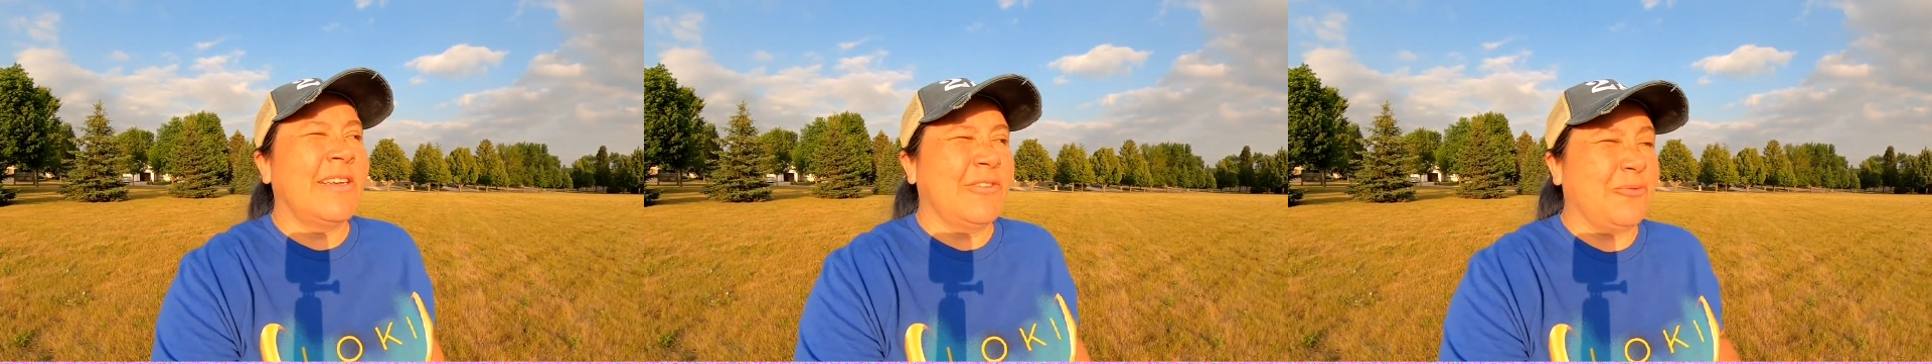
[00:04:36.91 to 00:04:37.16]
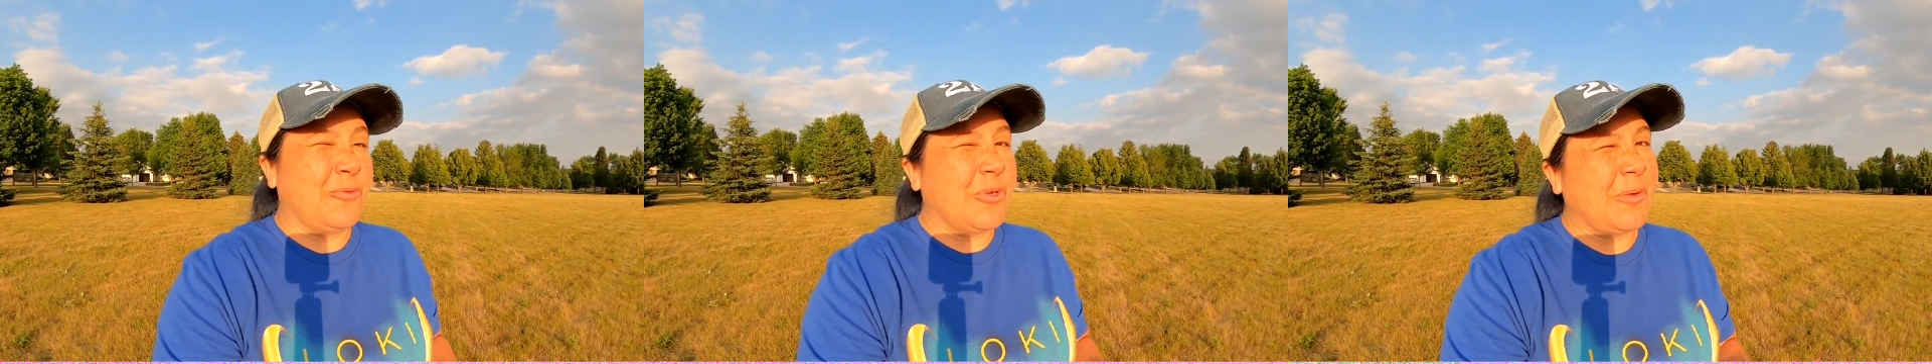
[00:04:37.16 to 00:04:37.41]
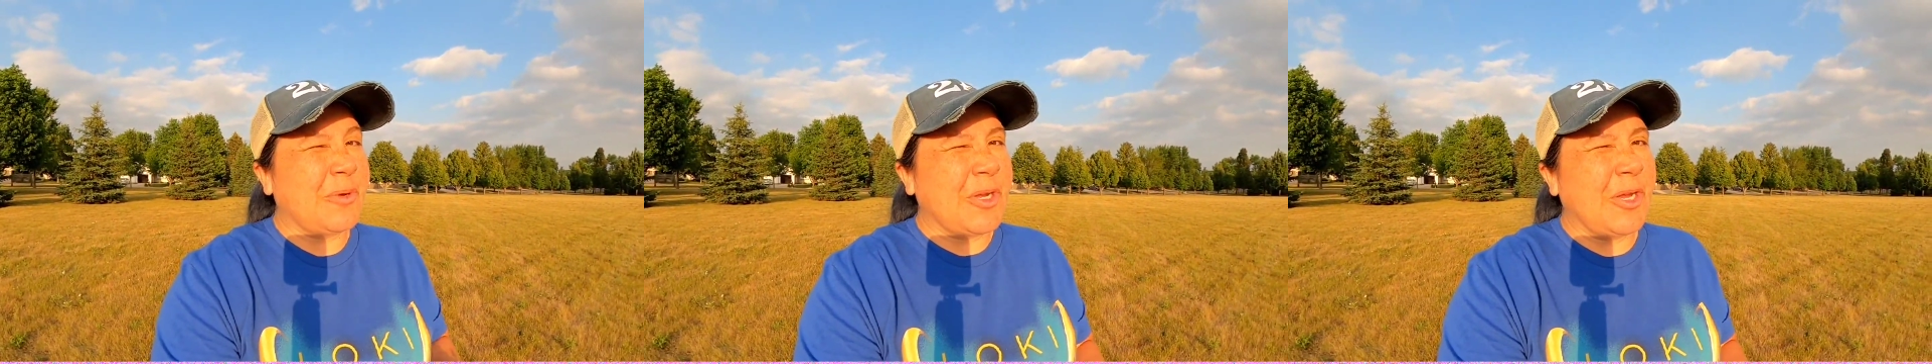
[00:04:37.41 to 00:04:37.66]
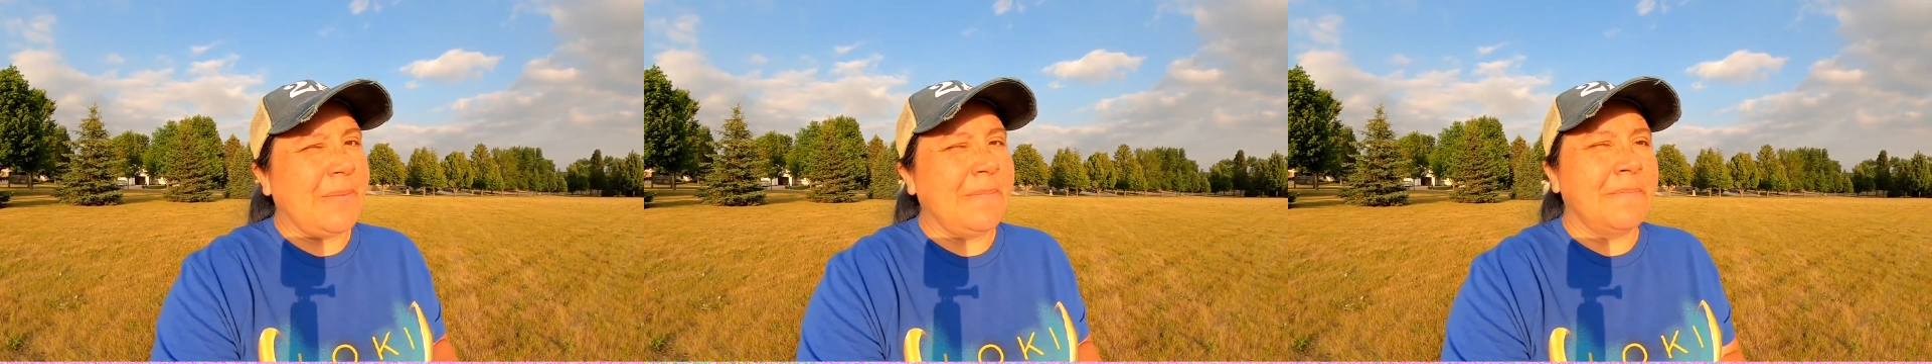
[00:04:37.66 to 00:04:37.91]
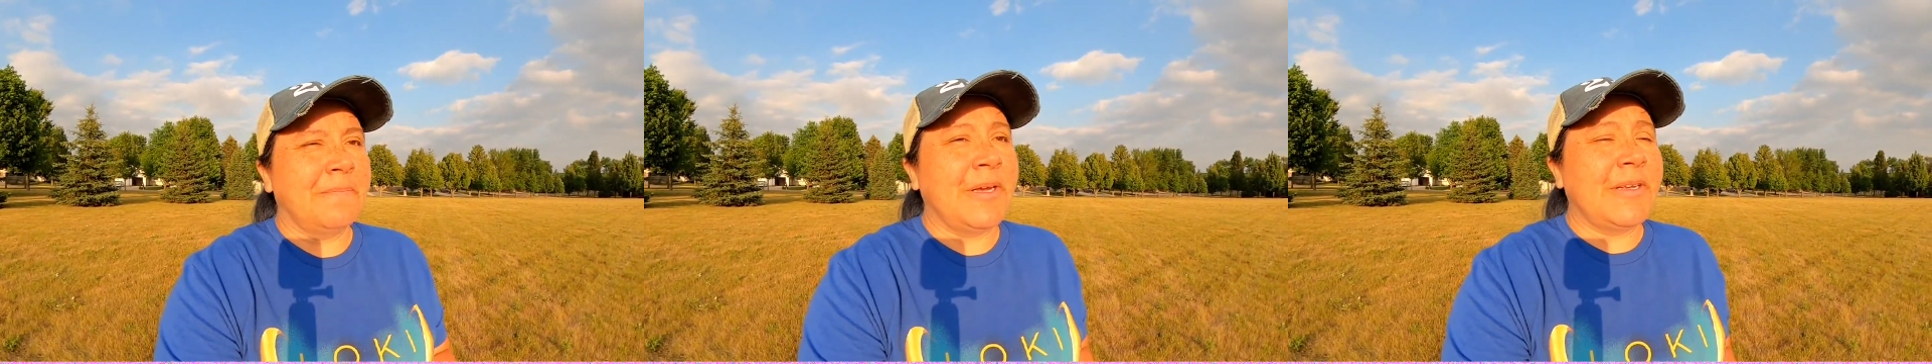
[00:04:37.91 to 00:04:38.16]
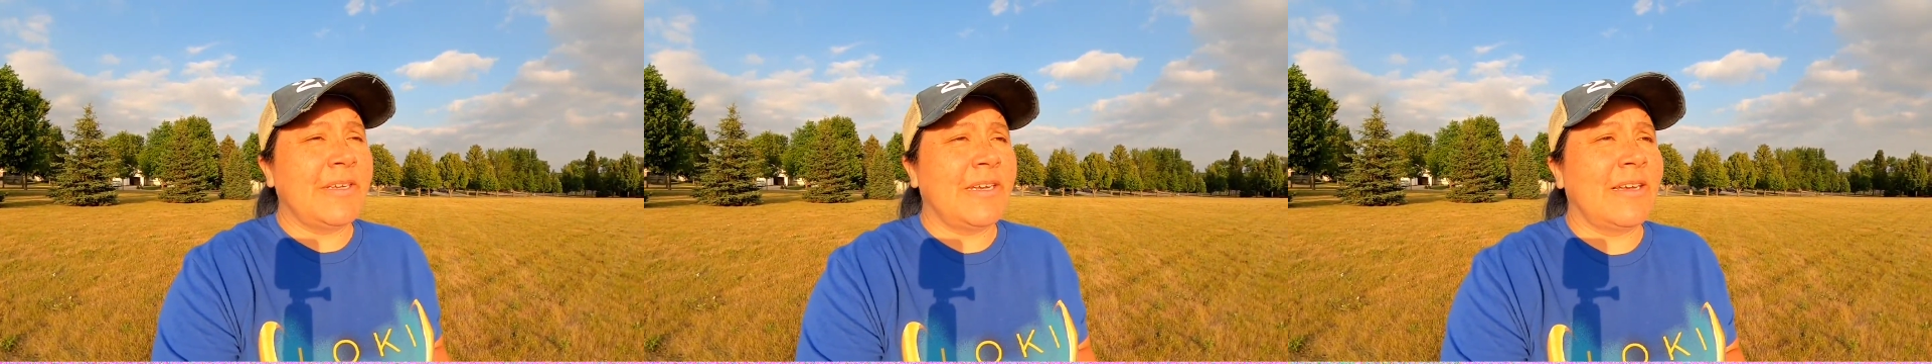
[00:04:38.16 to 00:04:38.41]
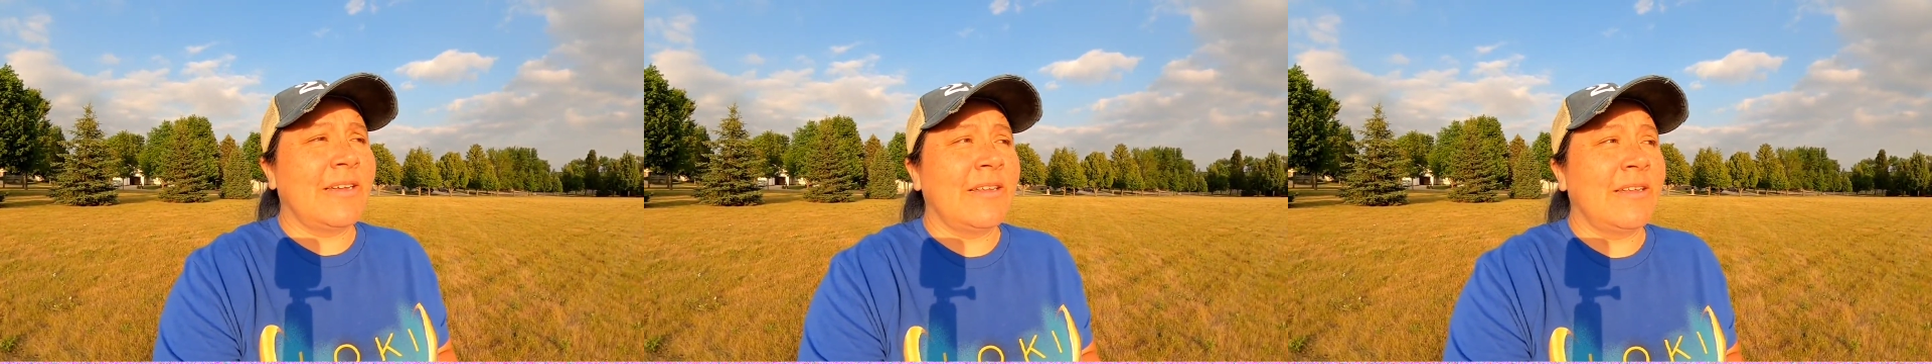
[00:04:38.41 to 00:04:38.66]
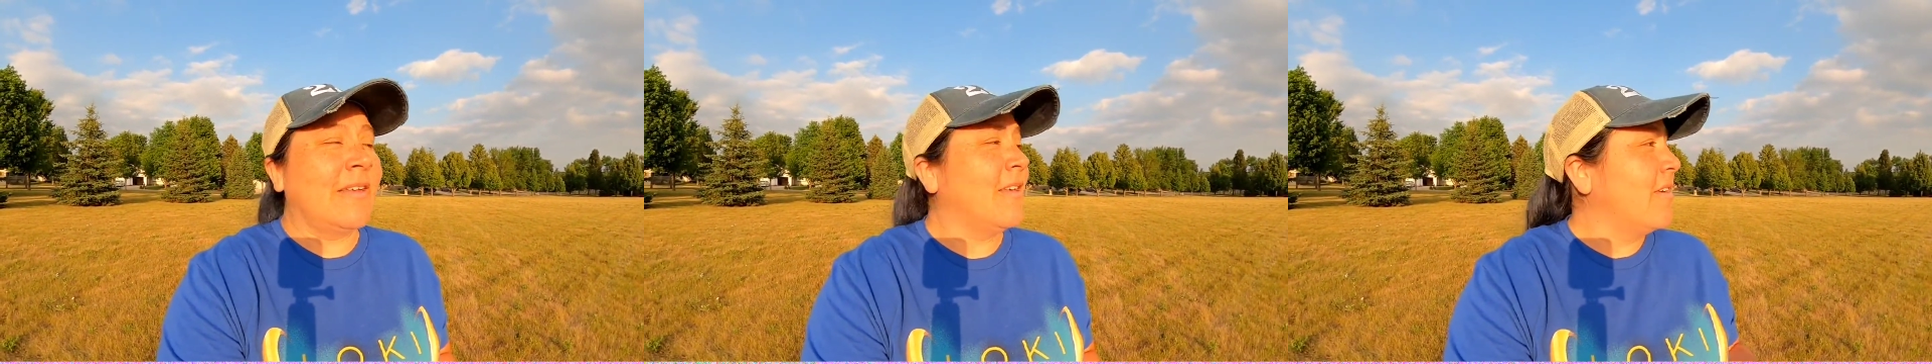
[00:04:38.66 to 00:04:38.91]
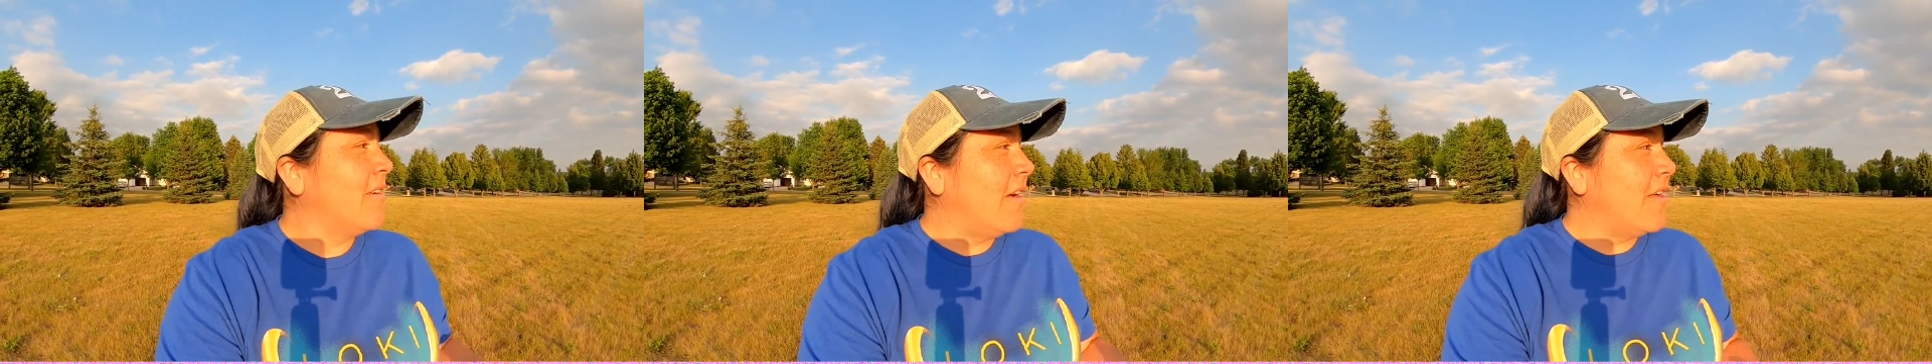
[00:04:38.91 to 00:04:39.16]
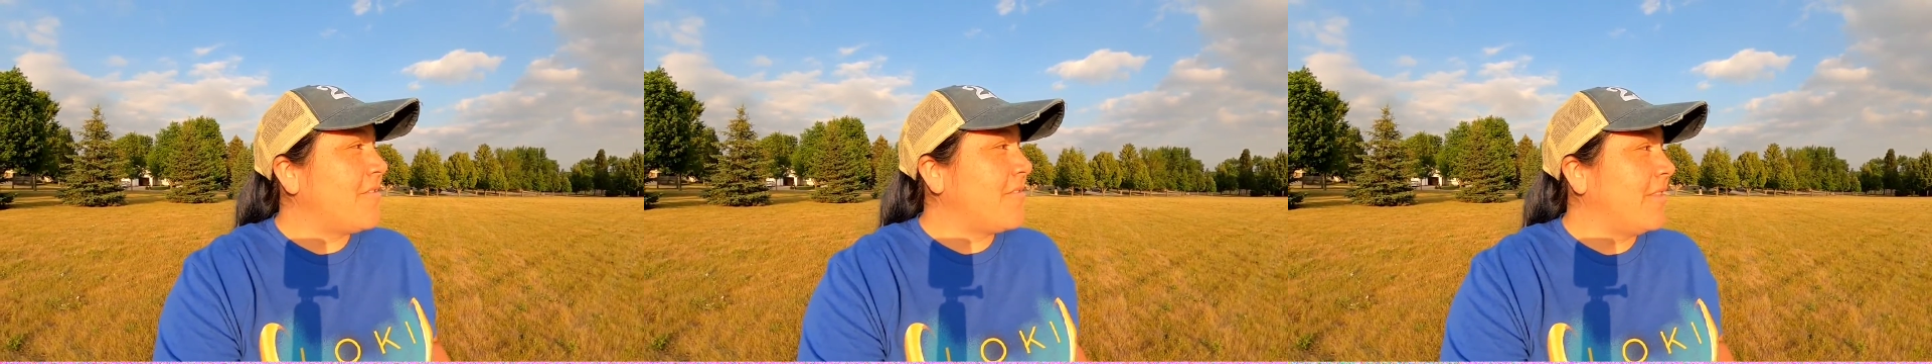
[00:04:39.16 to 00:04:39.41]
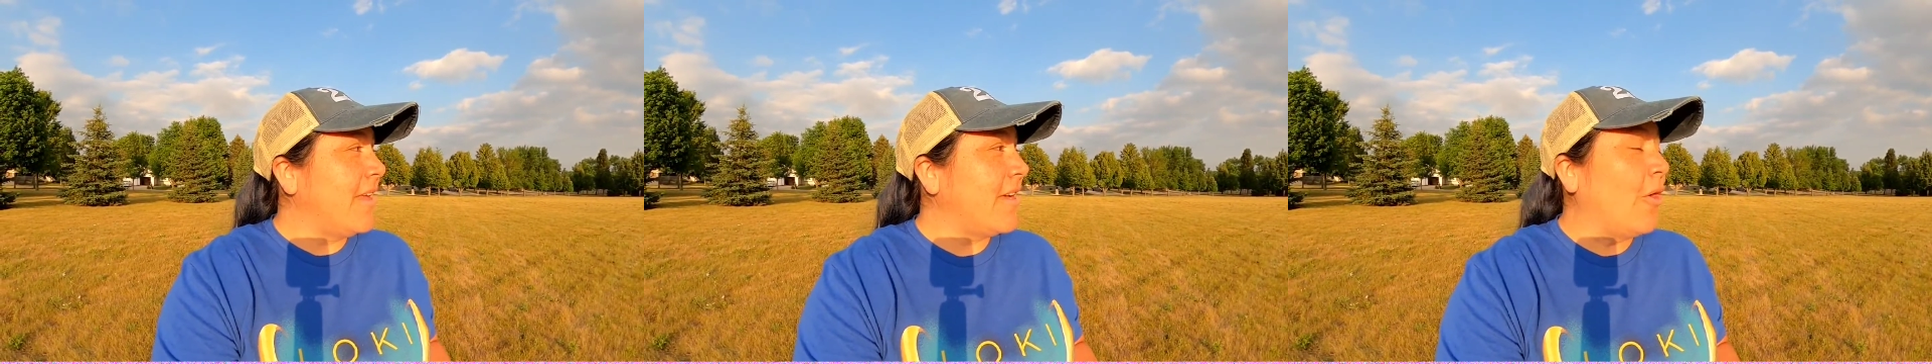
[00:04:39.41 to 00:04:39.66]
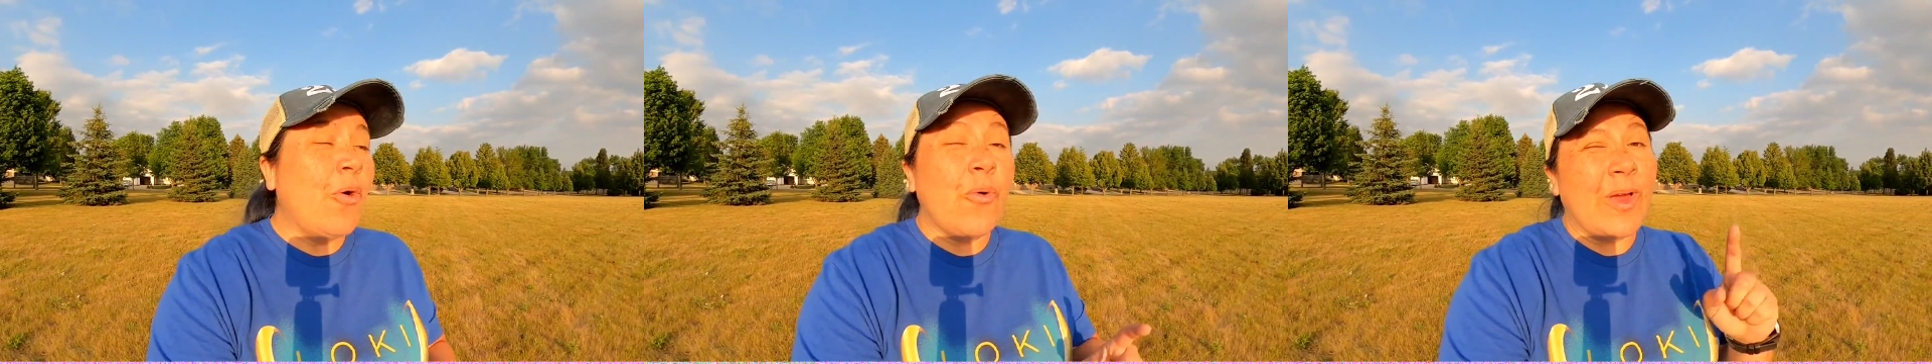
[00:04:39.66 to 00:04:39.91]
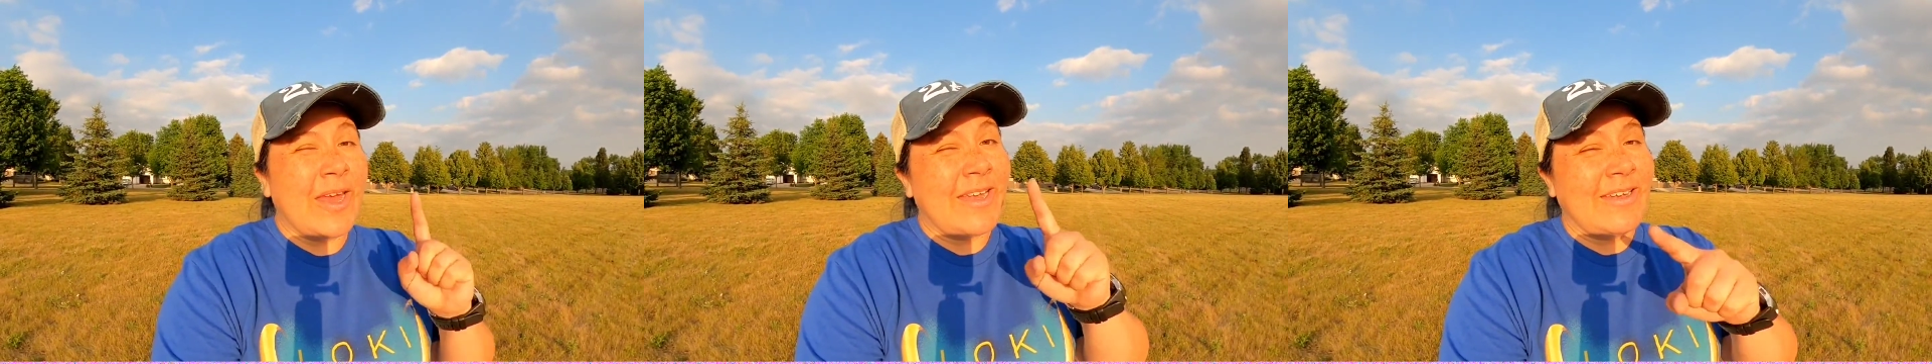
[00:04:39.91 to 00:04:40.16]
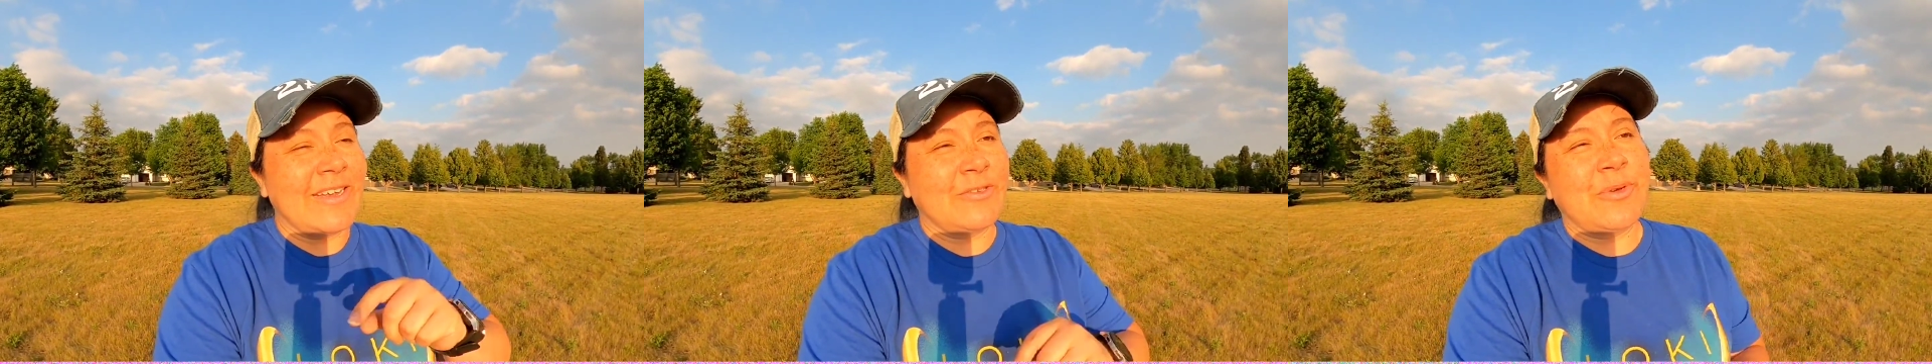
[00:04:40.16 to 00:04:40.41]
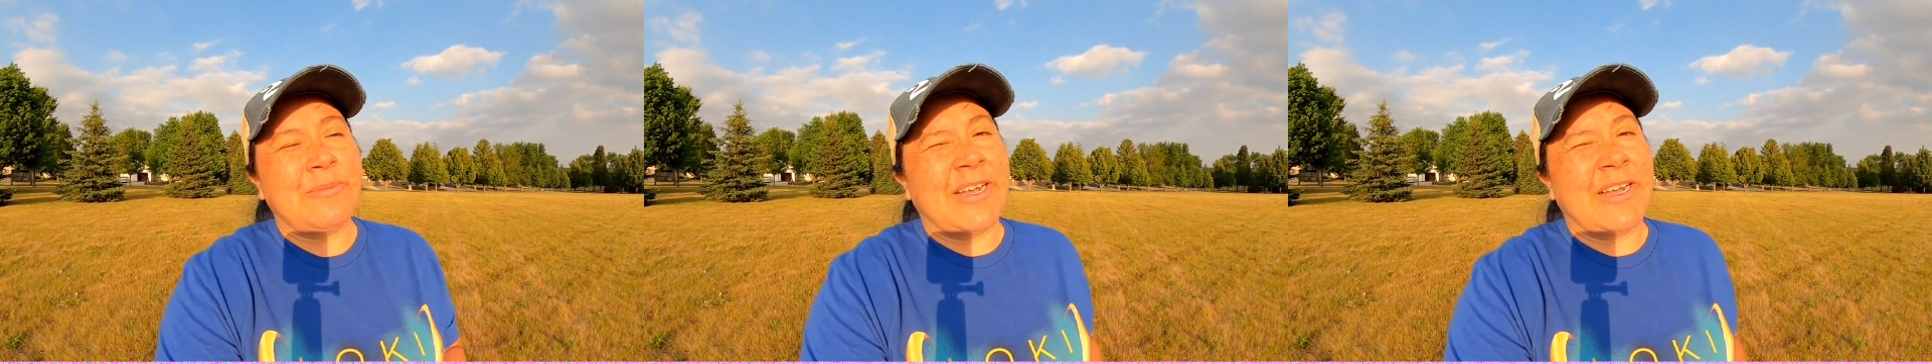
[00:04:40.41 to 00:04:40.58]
it's really, really good. But other than that, oh, and guess what?